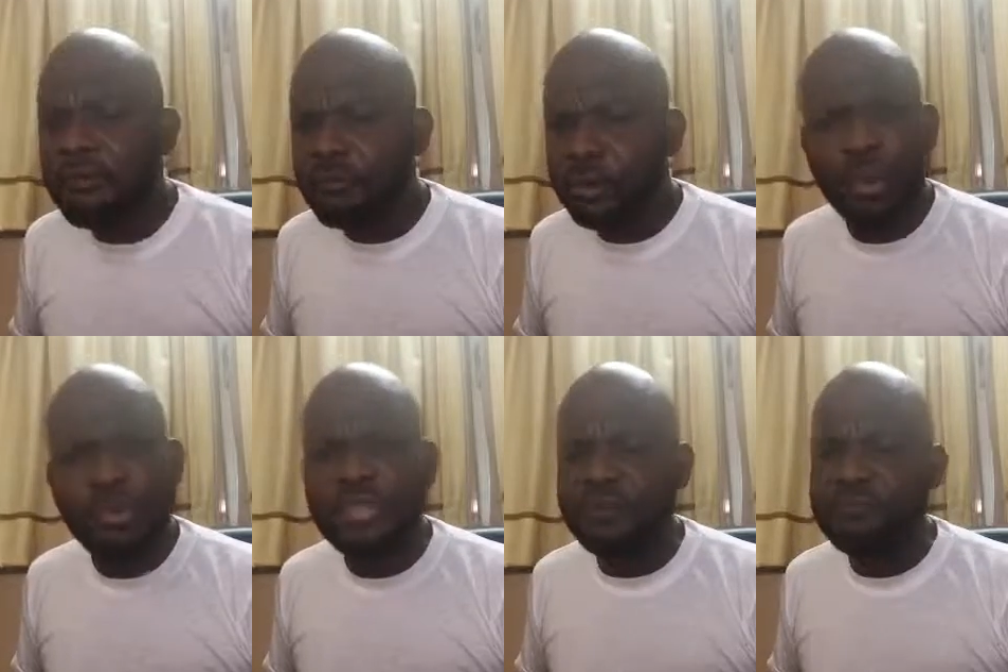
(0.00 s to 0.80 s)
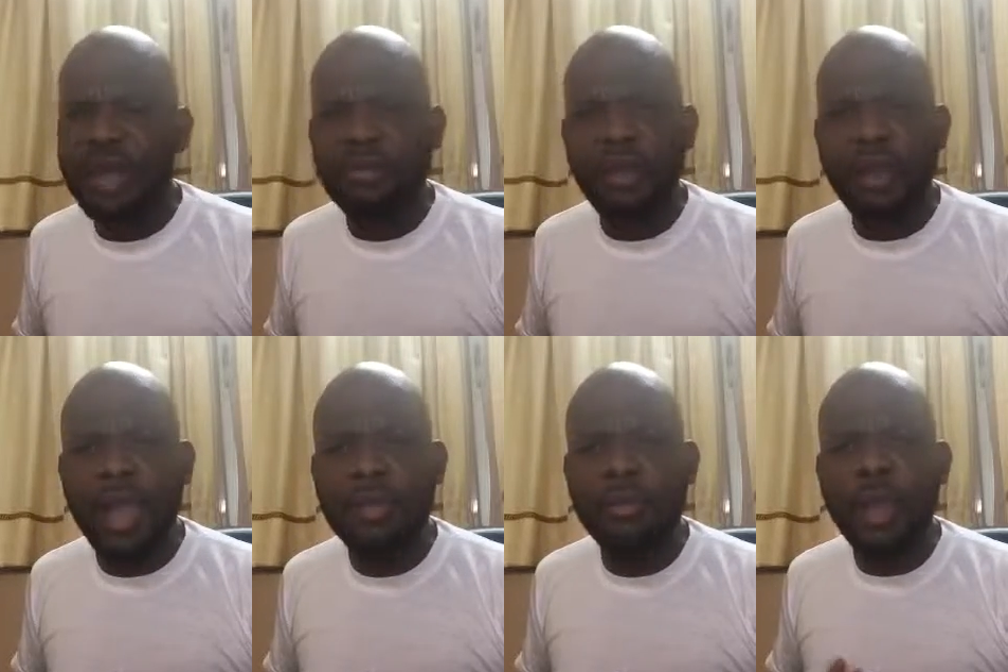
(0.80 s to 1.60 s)
for those that, Father
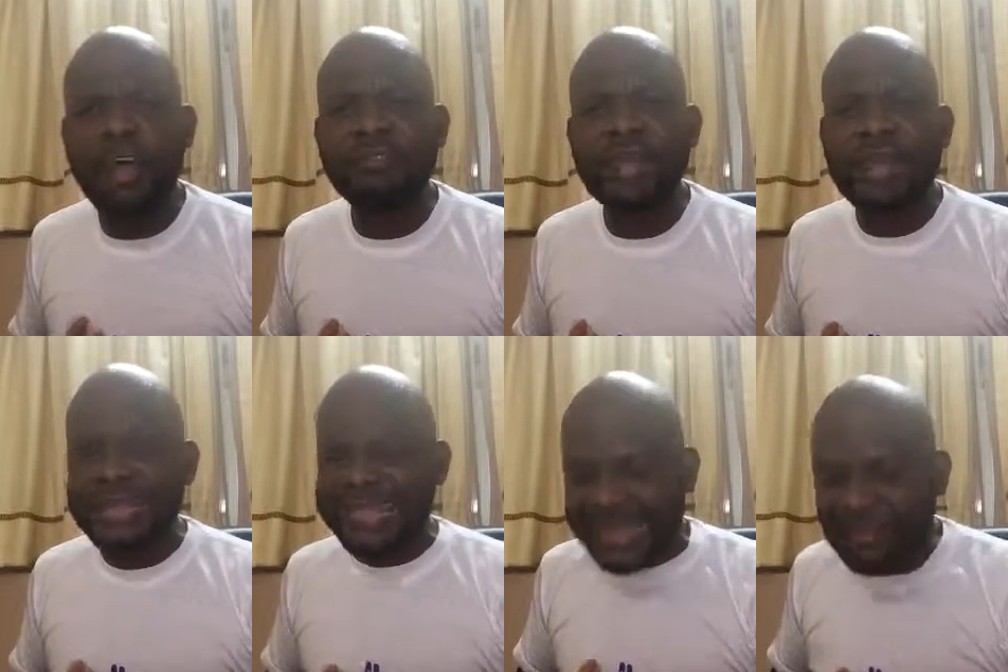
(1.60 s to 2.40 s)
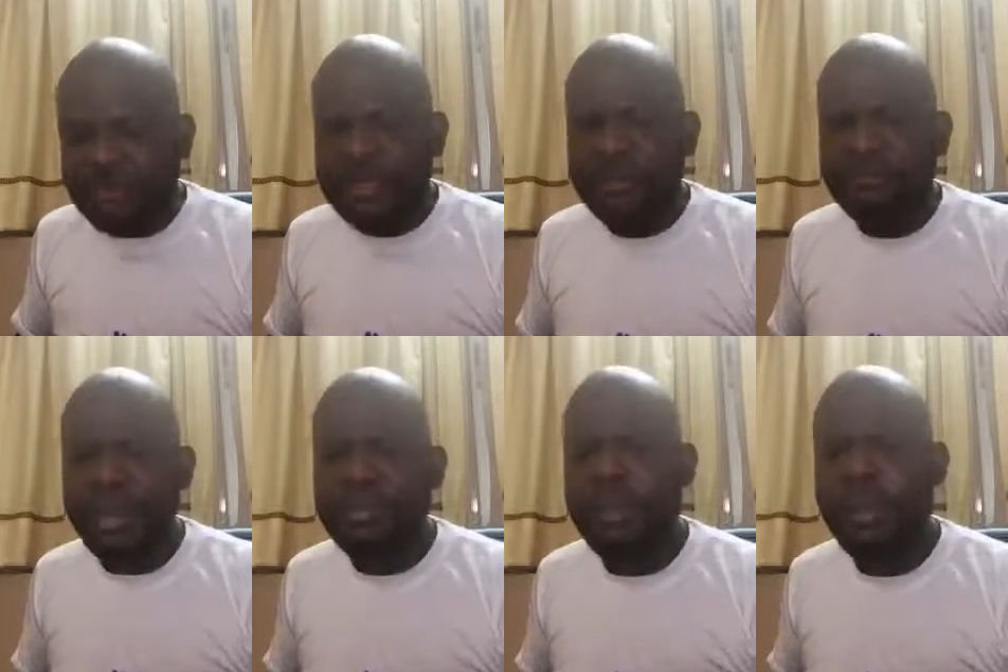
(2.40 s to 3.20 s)
God, you have given,
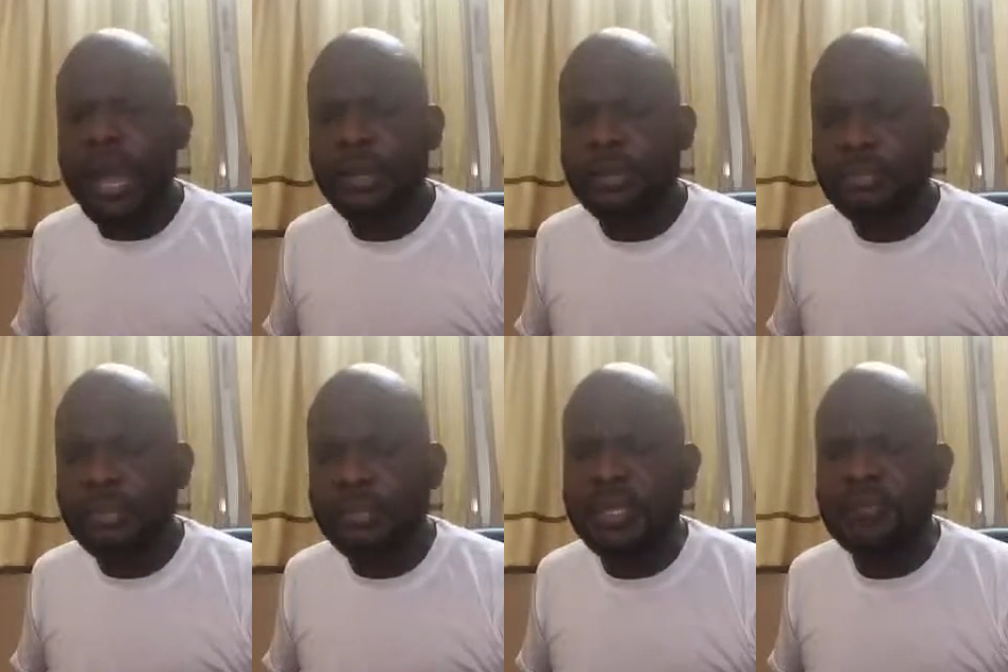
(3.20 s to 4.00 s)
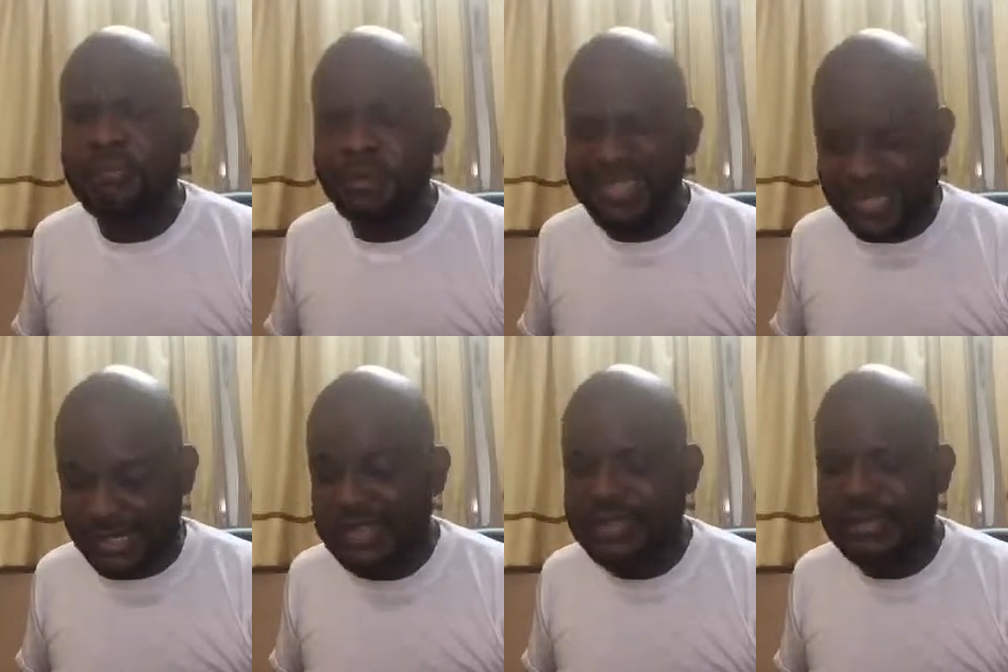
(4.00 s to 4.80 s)
Father God, unto me for this
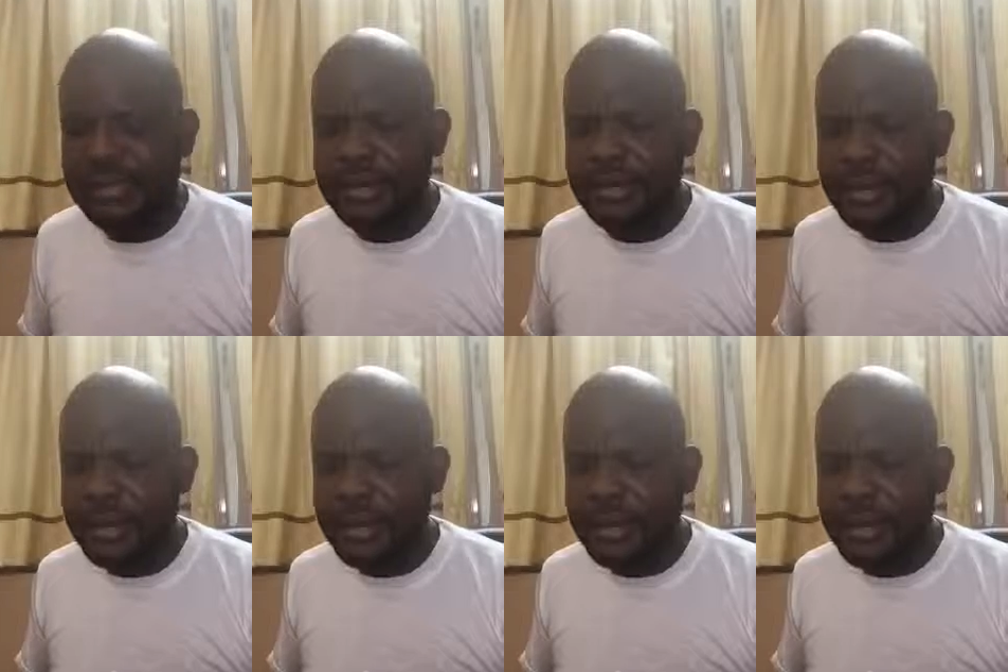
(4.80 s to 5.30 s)
season.